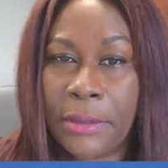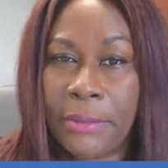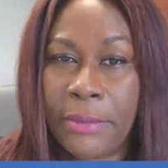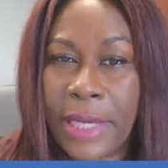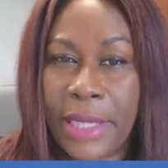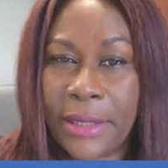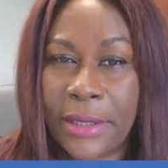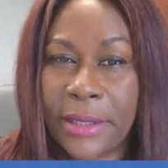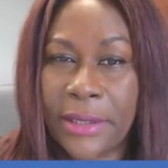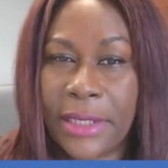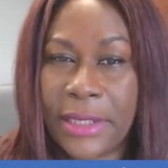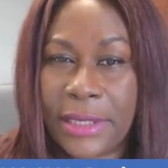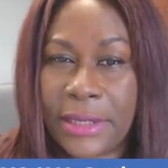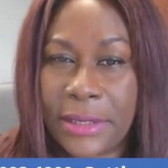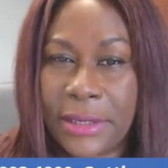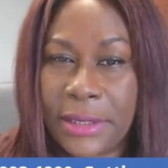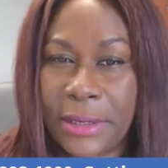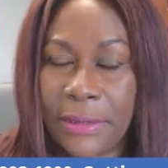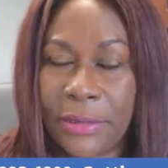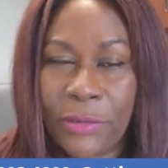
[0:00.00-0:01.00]
make
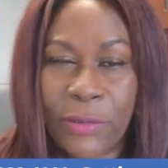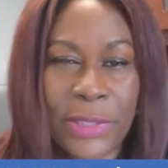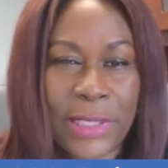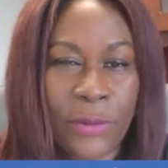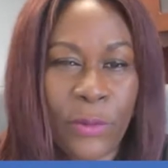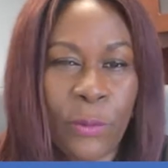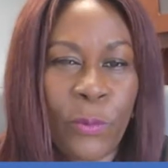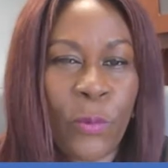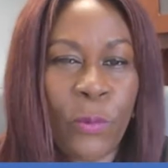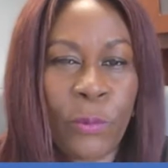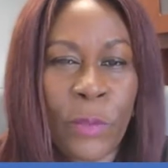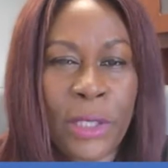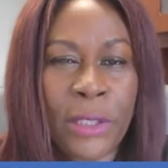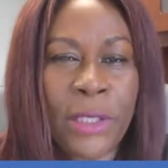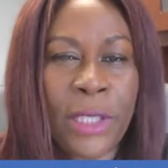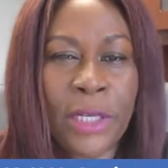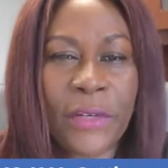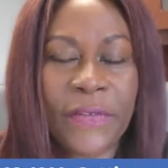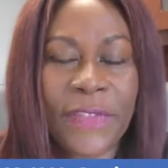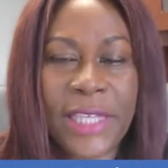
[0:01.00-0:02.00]
a
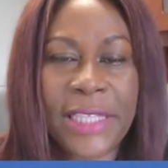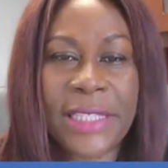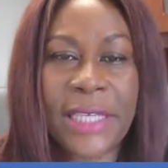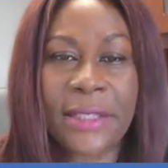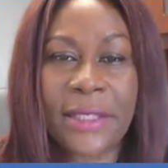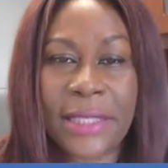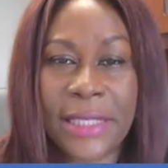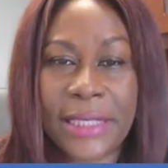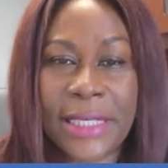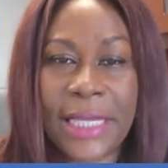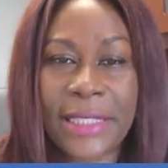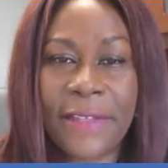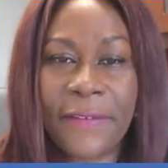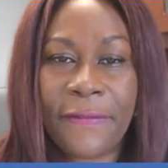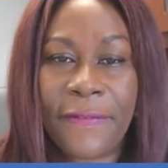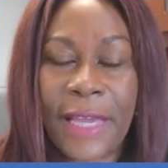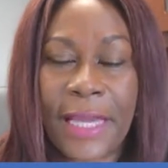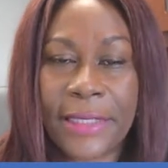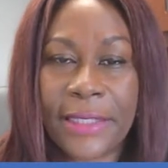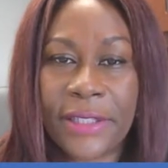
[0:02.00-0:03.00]
lot of things that the
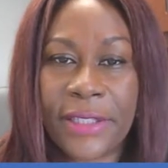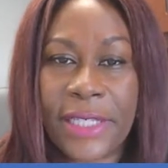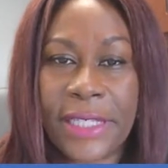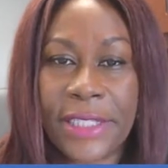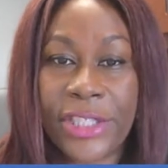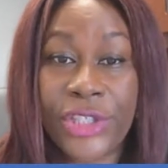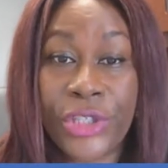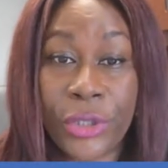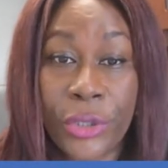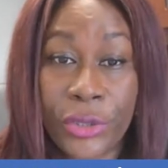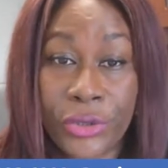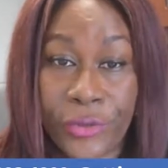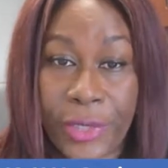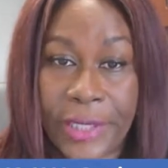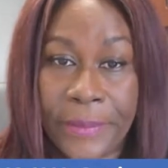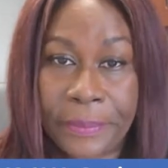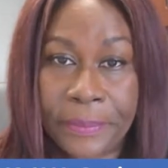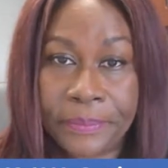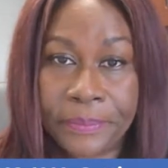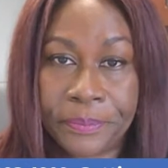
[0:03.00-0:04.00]
deciding factor is
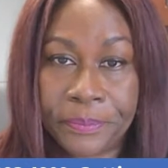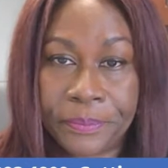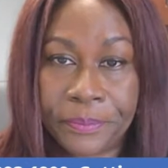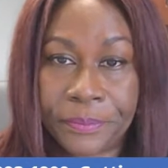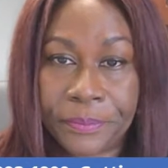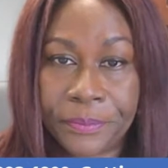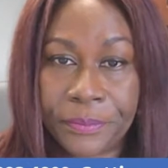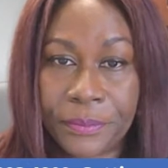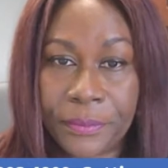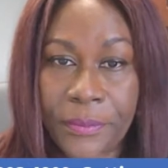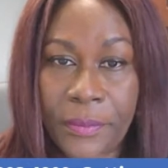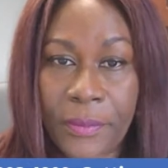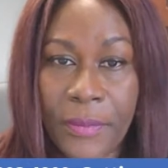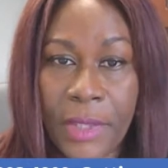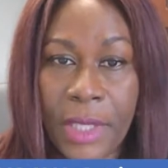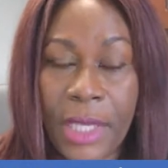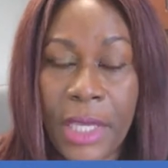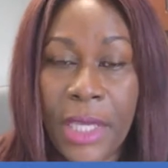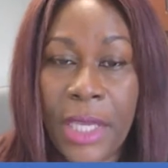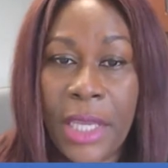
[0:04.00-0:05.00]
children.
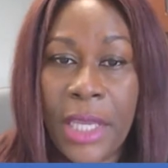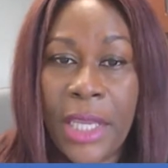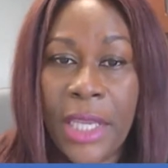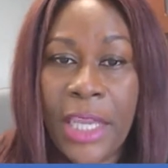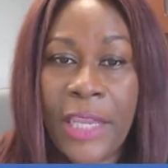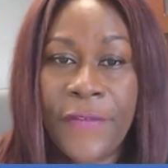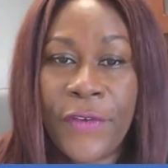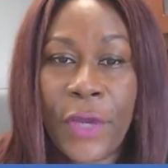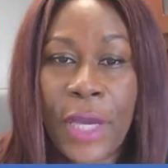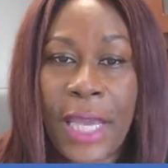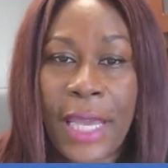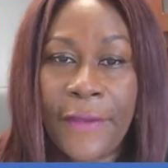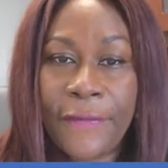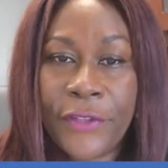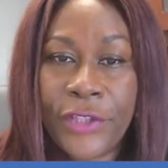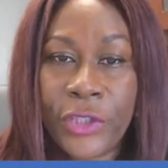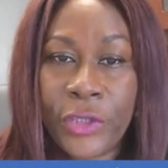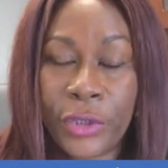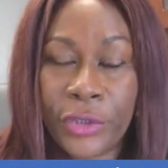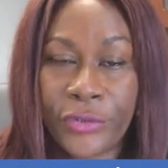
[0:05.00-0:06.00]
If you
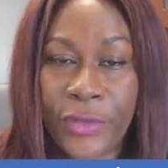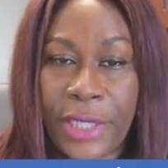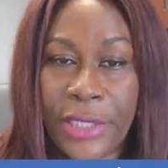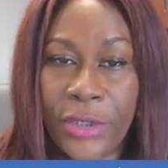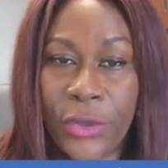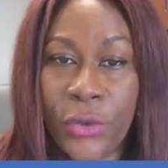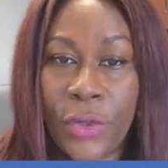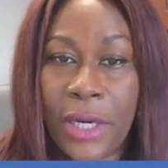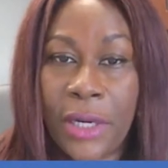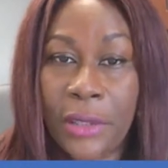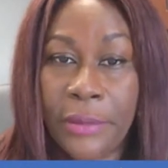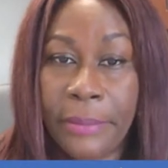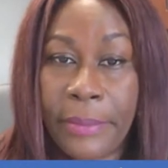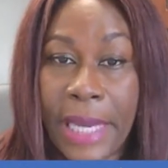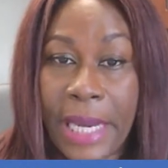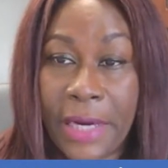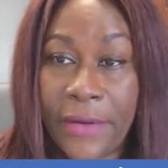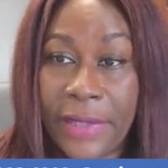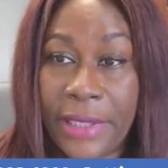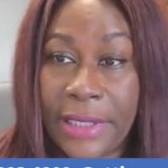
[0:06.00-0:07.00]
have children who are
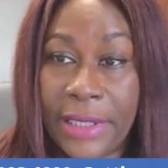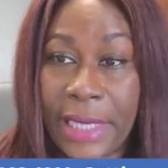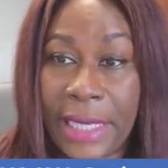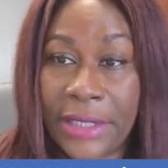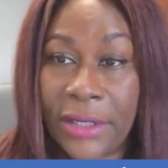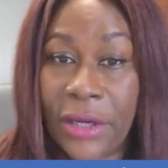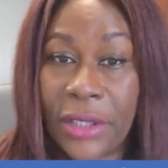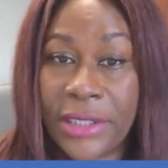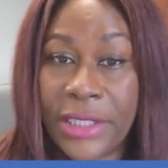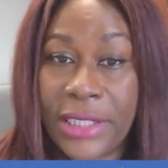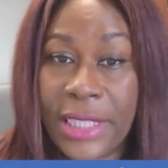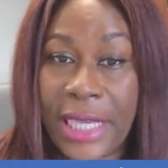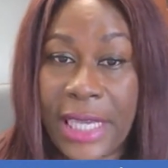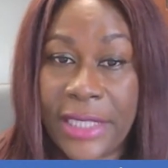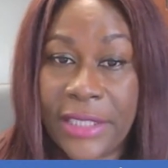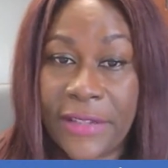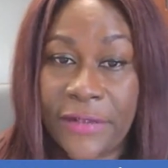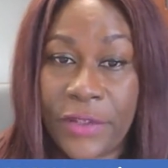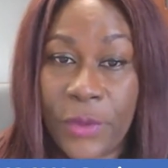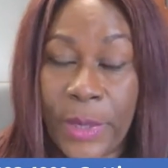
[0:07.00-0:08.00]
unmarried and under the
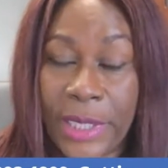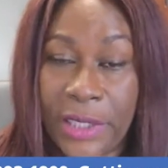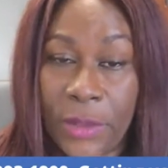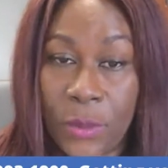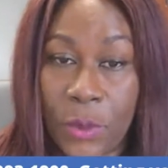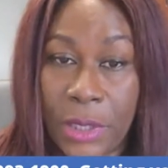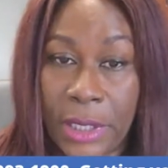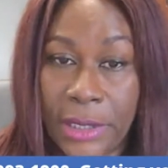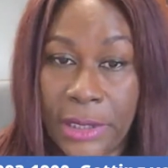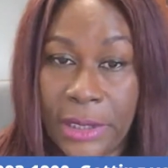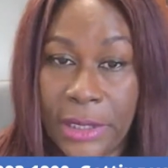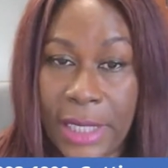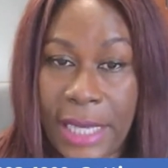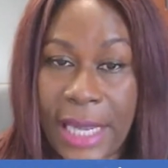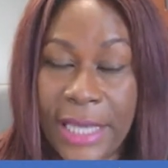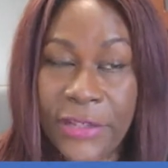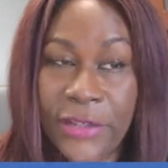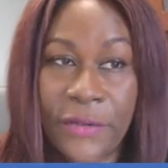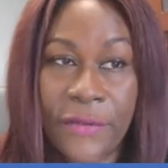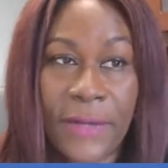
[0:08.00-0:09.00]
age of 21
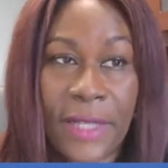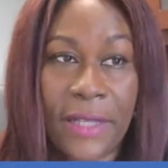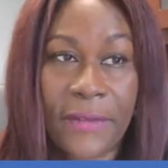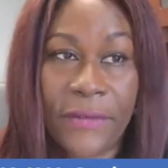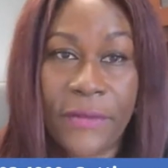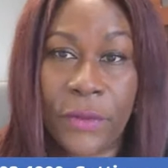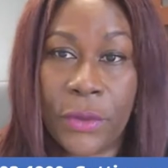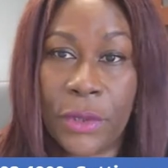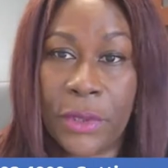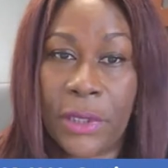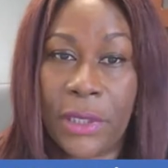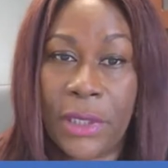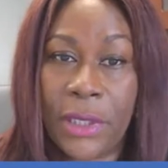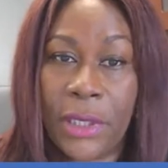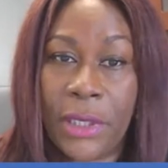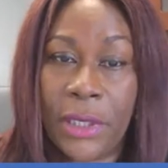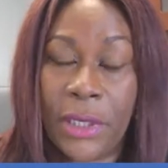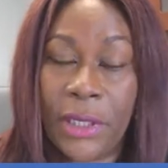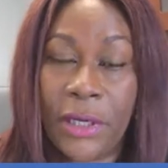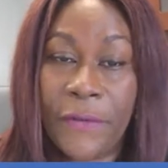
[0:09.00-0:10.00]
and you file for
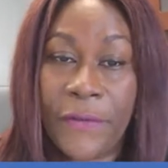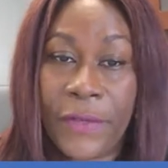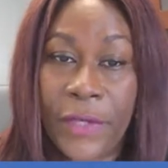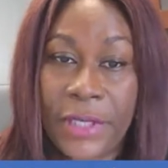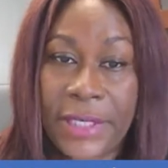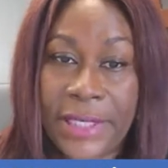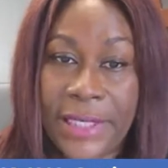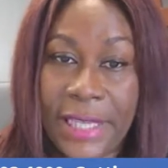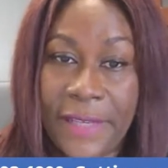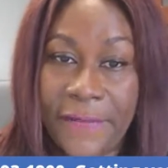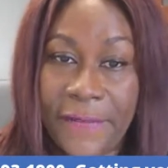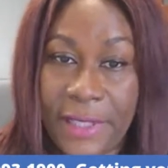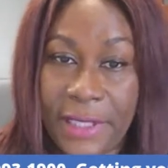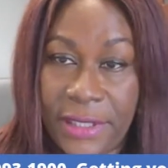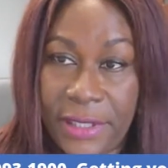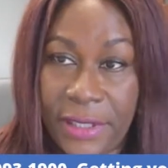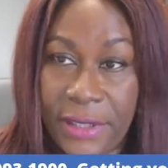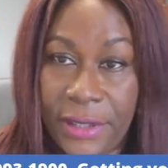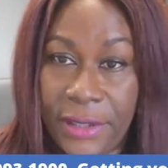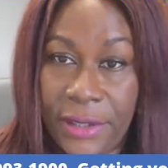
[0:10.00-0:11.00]
a fiancé
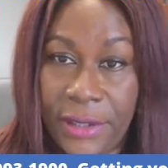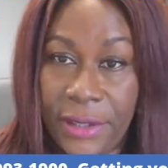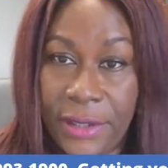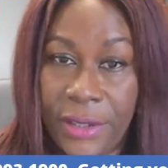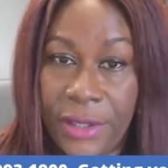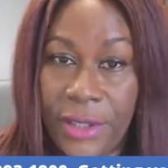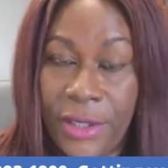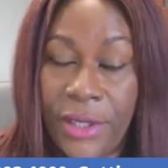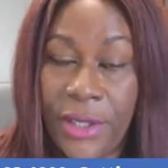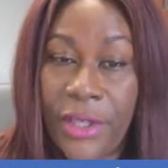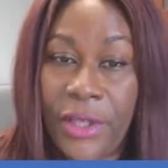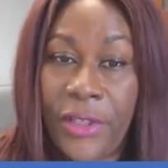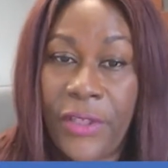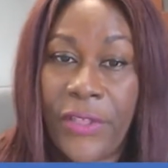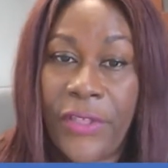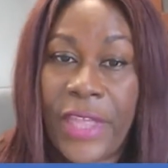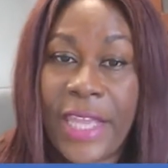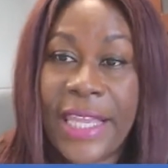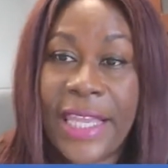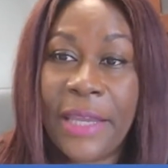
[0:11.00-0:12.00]
visa,
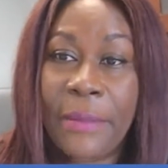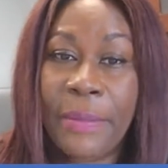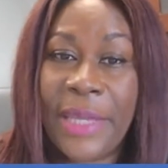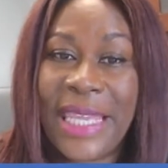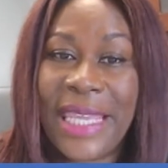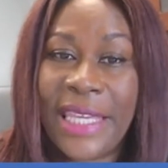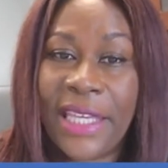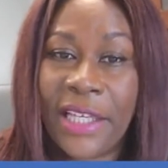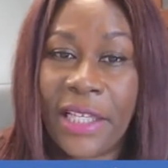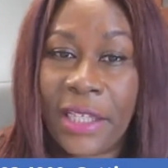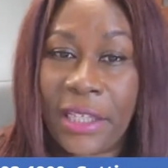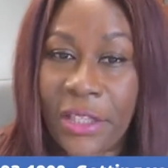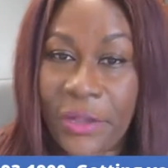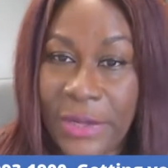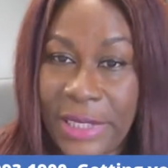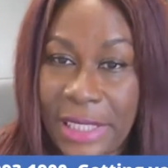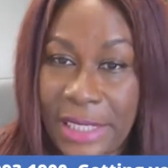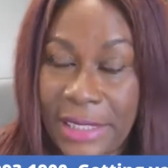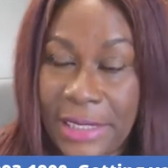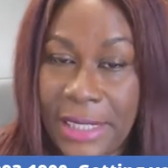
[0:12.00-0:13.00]
they can be
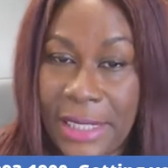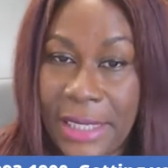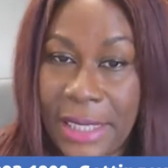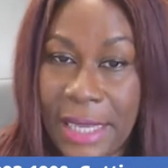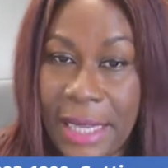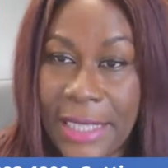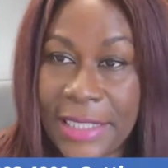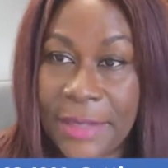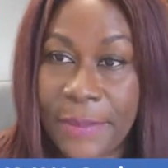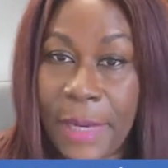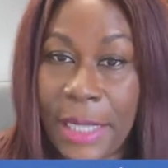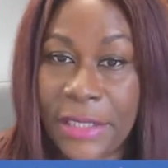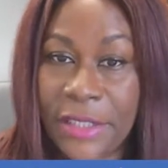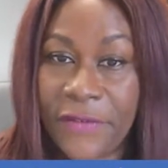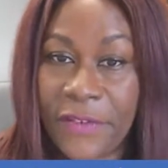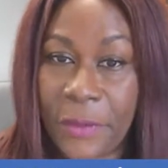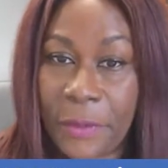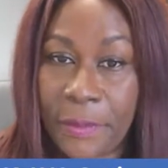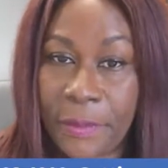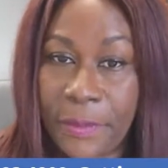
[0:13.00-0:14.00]
included as part
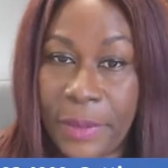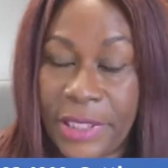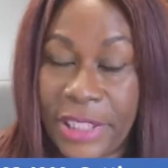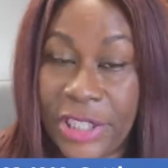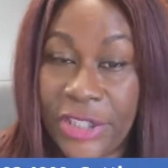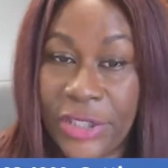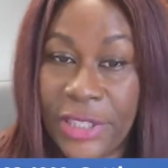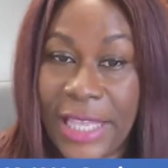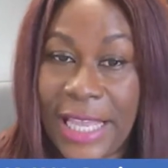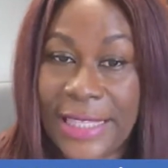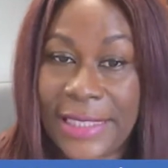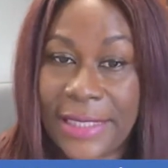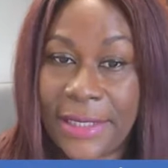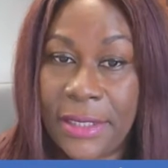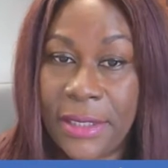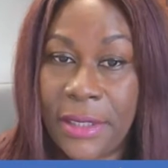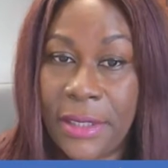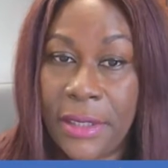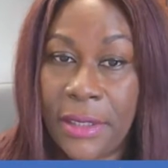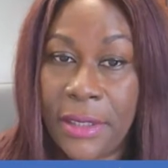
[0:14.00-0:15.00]
of your petition
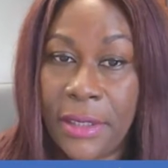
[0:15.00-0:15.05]
as